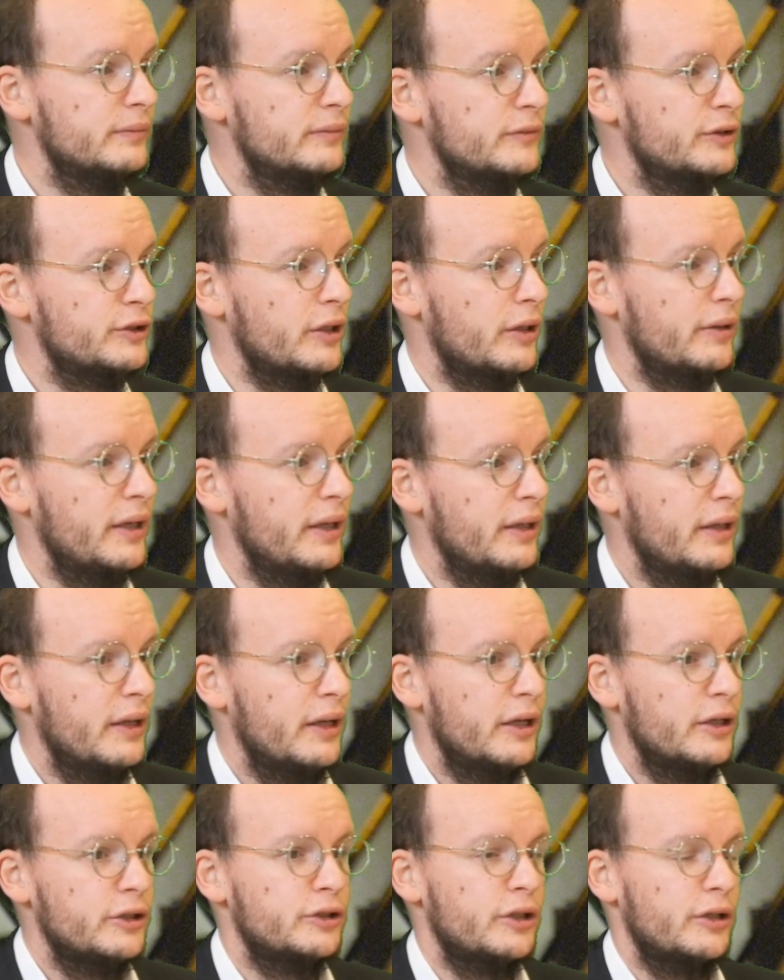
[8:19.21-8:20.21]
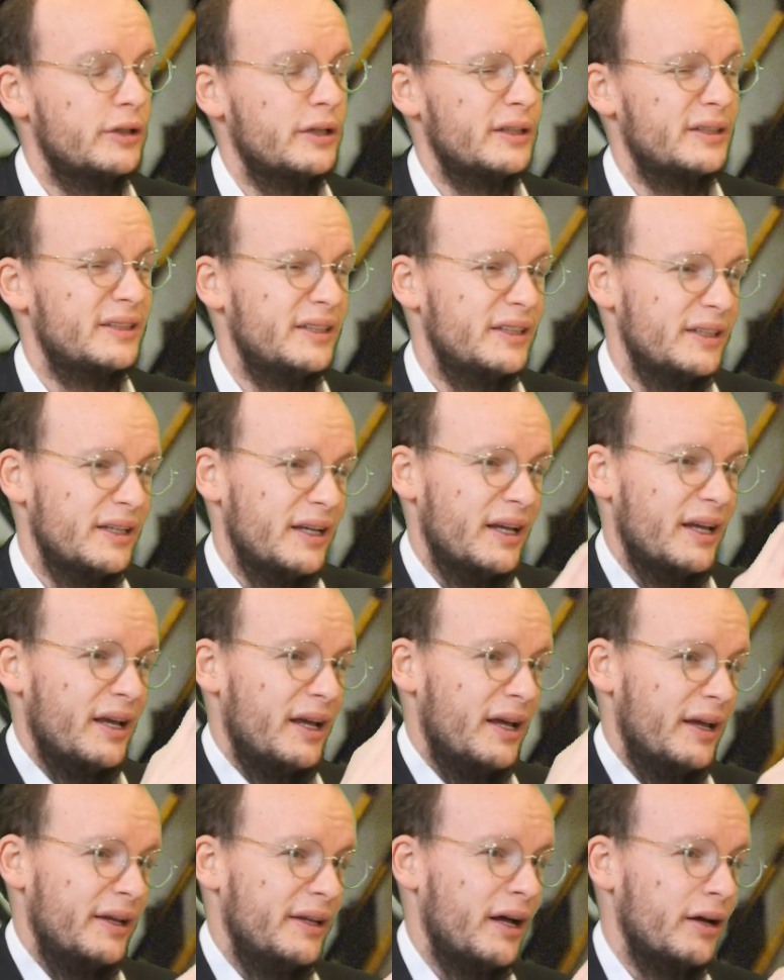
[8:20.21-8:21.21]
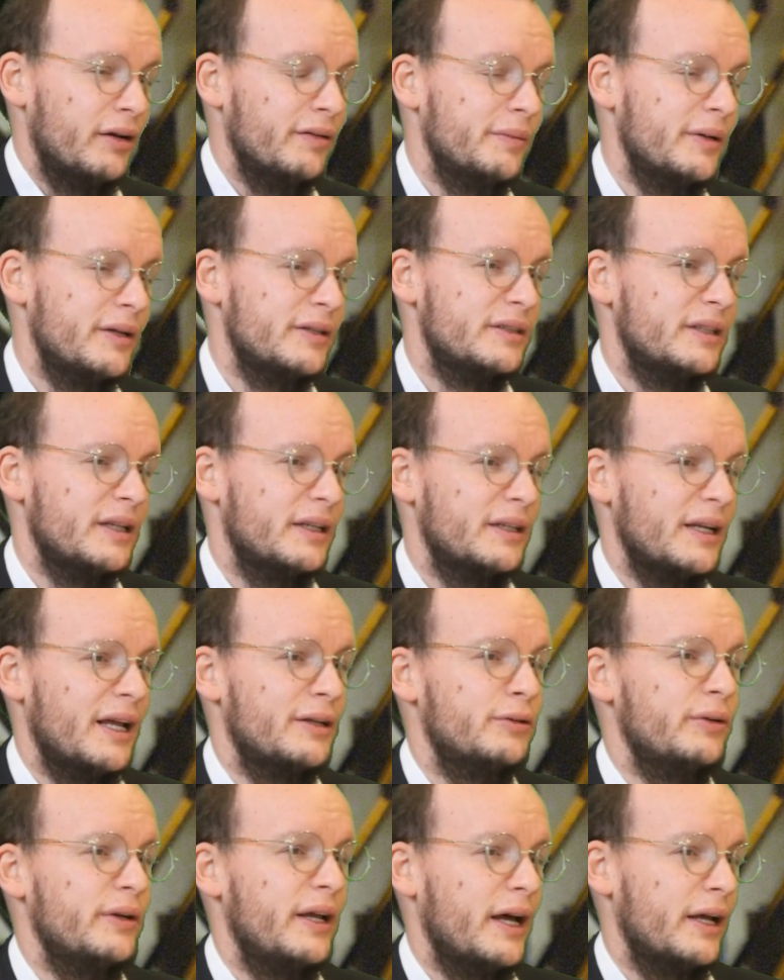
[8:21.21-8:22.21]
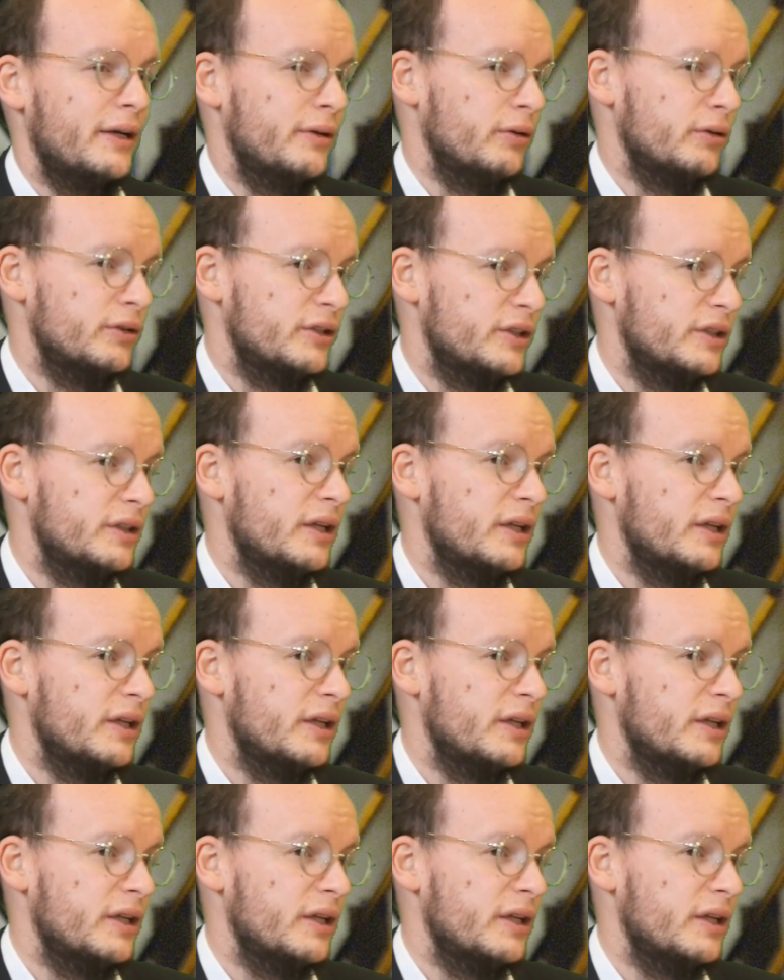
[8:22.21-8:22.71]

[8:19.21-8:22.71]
Sorry? So this, Jacobus said Adrianus.